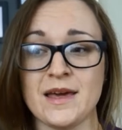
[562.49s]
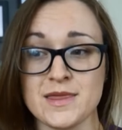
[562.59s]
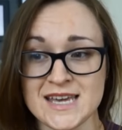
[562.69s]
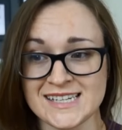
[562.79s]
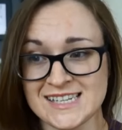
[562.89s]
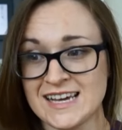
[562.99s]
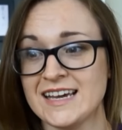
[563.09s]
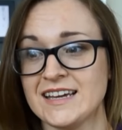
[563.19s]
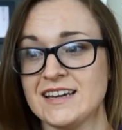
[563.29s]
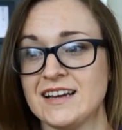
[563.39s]
I think
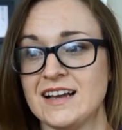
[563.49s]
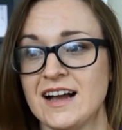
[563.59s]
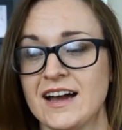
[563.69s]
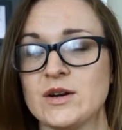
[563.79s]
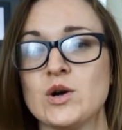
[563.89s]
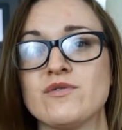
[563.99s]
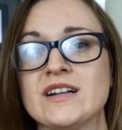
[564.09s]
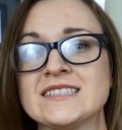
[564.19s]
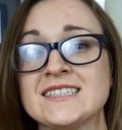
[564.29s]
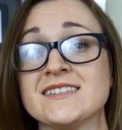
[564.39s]
today, I don't know if
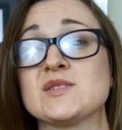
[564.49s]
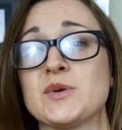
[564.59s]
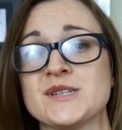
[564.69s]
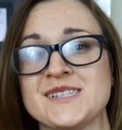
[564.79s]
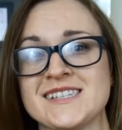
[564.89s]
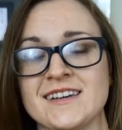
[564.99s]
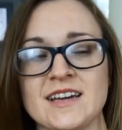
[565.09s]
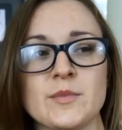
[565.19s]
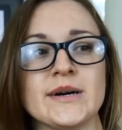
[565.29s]
I'll kill this person today,